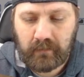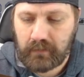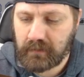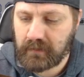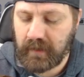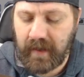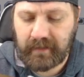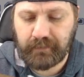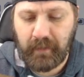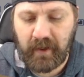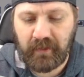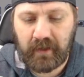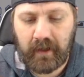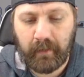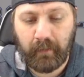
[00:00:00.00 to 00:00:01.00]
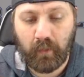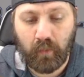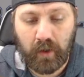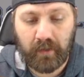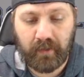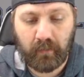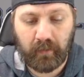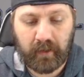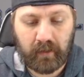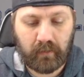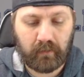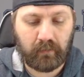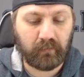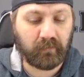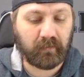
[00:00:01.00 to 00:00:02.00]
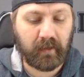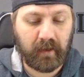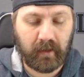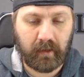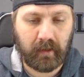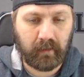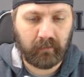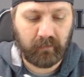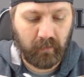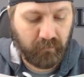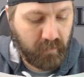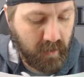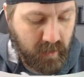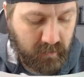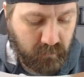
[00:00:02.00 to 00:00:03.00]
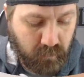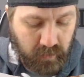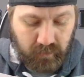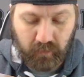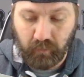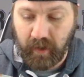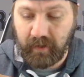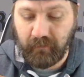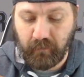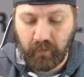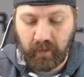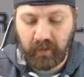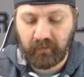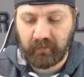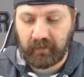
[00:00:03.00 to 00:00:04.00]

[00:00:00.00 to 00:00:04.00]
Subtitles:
So that's method number 1 that we use. So far it's worked great for us.